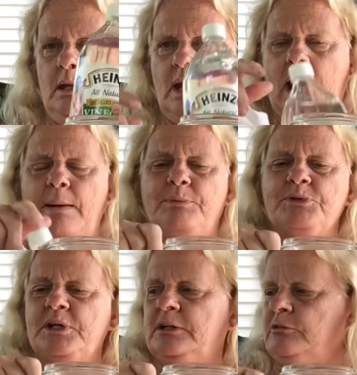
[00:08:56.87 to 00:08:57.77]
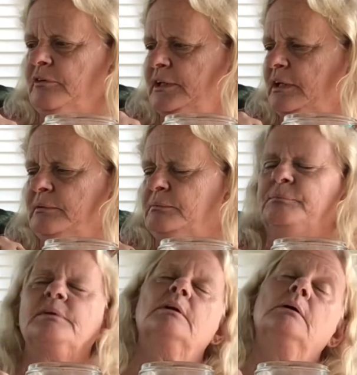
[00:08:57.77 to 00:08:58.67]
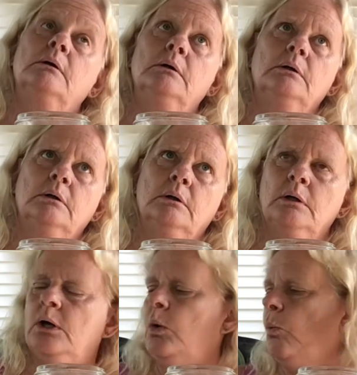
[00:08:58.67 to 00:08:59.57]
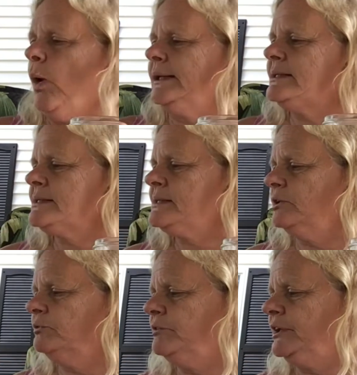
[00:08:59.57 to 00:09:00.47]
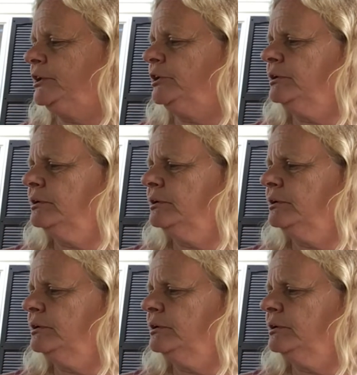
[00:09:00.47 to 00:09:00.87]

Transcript: apple cider vinegar, white distilled vinegar.